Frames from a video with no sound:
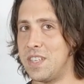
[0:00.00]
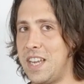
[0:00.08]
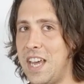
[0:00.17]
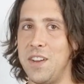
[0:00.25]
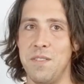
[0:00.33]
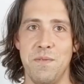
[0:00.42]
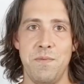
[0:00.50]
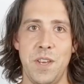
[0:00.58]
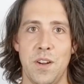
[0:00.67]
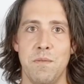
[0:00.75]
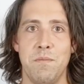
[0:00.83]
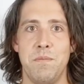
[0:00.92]
the sake of,
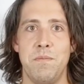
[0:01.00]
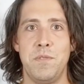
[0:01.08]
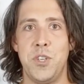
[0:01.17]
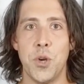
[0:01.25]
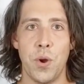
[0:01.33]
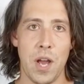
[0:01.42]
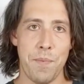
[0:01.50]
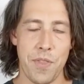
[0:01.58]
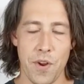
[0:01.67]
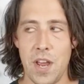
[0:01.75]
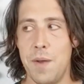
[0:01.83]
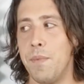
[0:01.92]
showing up
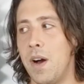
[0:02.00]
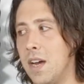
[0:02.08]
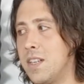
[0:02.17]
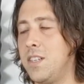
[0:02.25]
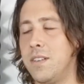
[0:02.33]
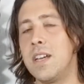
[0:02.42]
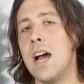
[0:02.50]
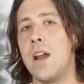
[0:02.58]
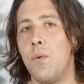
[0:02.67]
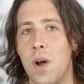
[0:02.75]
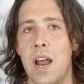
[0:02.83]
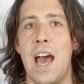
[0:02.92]
in their inbox. You
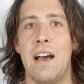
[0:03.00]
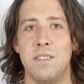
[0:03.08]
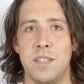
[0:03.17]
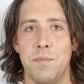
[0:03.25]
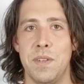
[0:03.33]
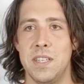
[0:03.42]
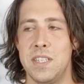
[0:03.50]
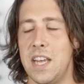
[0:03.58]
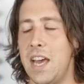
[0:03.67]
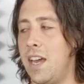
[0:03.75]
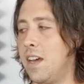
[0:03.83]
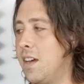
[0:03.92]
kind of want to have something to
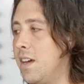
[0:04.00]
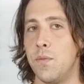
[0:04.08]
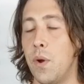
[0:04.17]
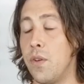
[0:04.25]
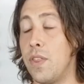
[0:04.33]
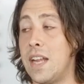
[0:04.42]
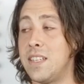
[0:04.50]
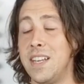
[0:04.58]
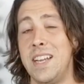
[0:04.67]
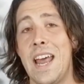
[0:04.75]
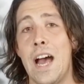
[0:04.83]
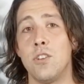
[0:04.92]
say, whether that's
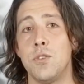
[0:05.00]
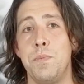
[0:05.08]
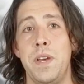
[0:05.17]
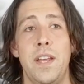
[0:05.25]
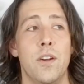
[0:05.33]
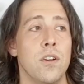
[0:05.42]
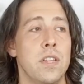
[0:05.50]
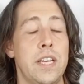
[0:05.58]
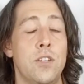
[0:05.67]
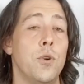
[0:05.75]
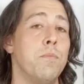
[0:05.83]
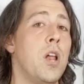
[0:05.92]
an announcement or a
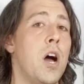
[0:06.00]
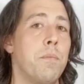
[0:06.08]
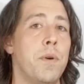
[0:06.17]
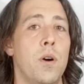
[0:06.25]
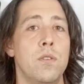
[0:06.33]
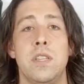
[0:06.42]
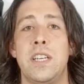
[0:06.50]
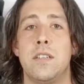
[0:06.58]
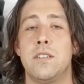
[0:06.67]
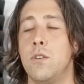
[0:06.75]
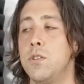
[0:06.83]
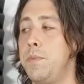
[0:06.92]
link to a blog post, a
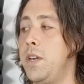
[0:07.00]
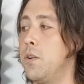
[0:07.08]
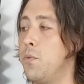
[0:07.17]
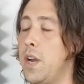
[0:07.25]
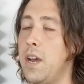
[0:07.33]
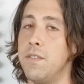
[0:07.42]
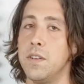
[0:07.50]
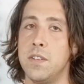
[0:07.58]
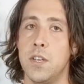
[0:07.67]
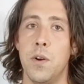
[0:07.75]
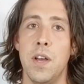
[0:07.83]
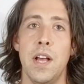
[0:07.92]
link to social media or whatever.
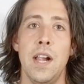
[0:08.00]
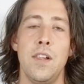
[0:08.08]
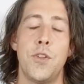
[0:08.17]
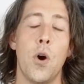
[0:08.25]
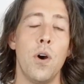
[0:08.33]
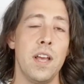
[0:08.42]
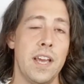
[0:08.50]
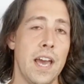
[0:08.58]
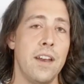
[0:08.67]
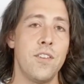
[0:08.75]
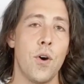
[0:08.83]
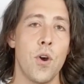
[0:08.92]
So don't
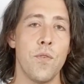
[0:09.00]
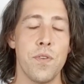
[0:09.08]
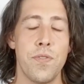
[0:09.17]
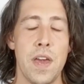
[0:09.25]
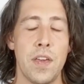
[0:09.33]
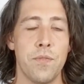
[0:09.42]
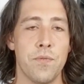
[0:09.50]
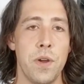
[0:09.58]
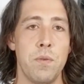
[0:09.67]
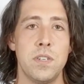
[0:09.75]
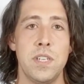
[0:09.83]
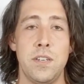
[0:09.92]
overthink the
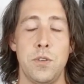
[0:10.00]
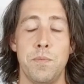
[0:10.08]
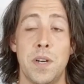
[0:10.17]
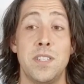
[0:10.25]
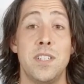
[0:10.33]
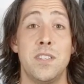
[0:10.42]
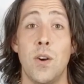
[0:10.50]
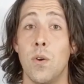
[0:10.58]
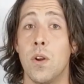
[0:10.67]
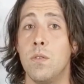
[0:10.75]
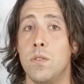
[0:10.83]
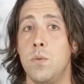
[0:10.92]
frequency too much. Just
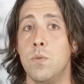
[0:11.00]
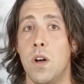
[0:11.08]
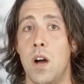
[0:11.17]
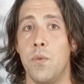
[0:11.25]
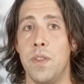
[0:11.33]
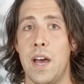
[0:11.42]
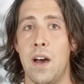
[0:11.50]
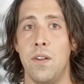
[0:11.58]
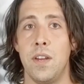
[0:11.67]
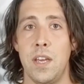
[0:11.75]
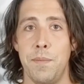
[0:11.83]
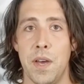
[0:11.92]
don't go too long
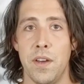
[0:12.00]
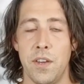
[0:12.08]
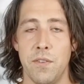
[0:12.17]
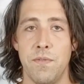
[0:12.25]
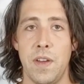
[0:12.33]
without emailing your